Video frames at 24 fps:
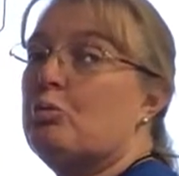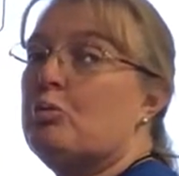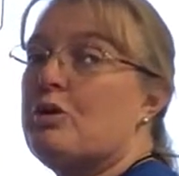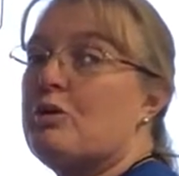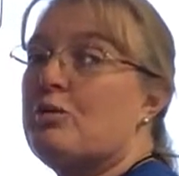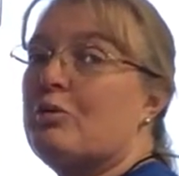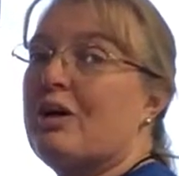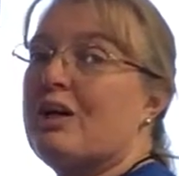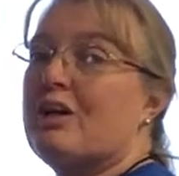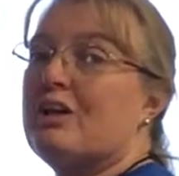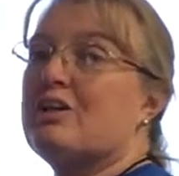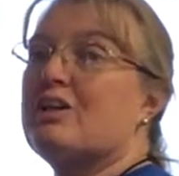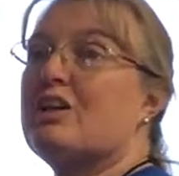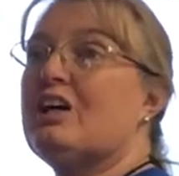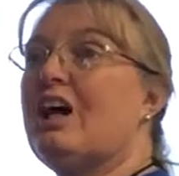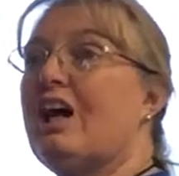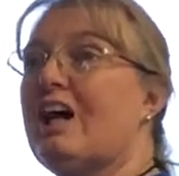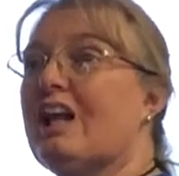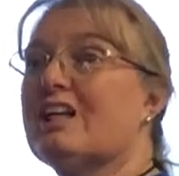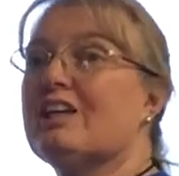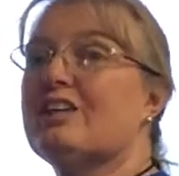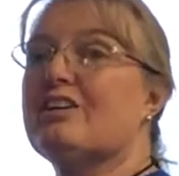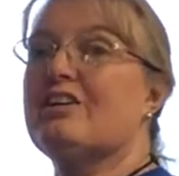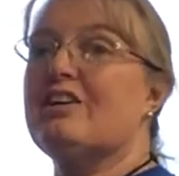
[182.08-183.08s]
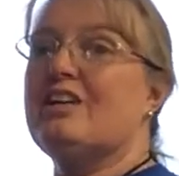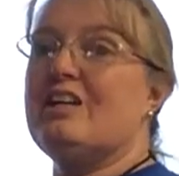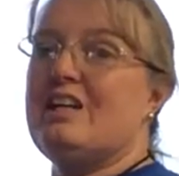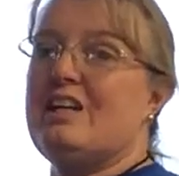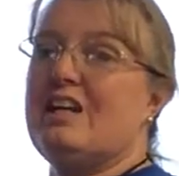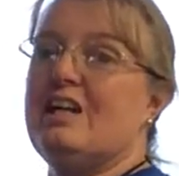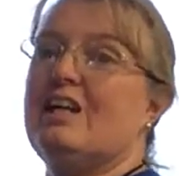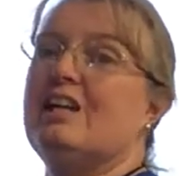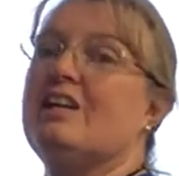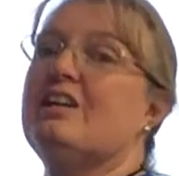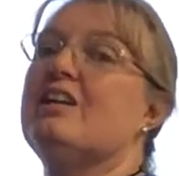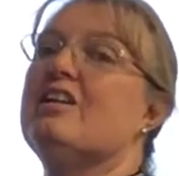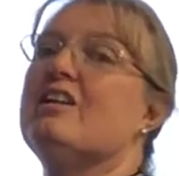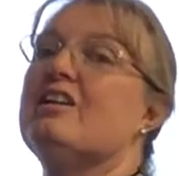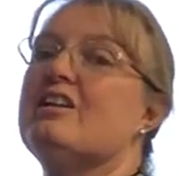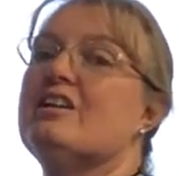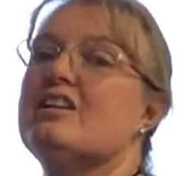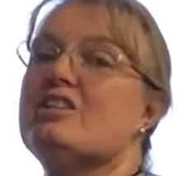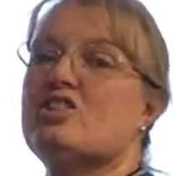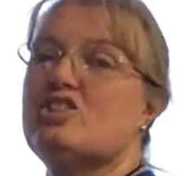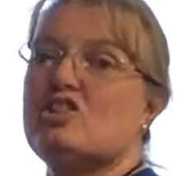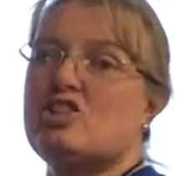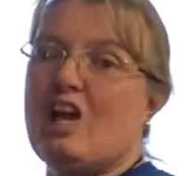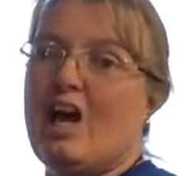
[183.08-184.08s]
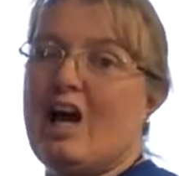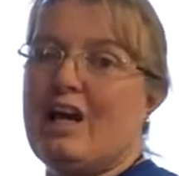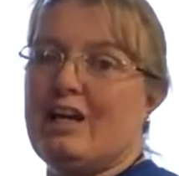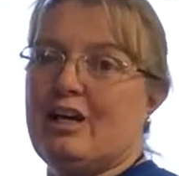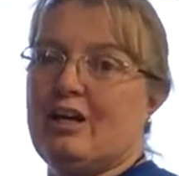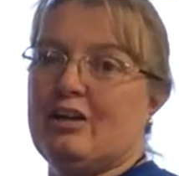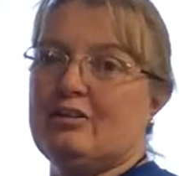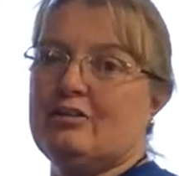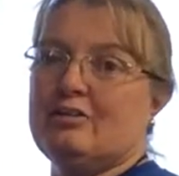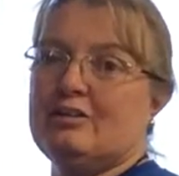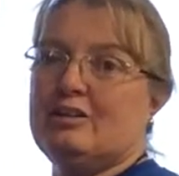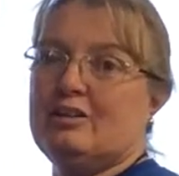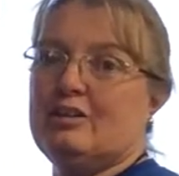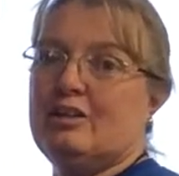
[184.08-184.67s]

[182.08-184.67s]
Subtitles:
we want to color in the shadow.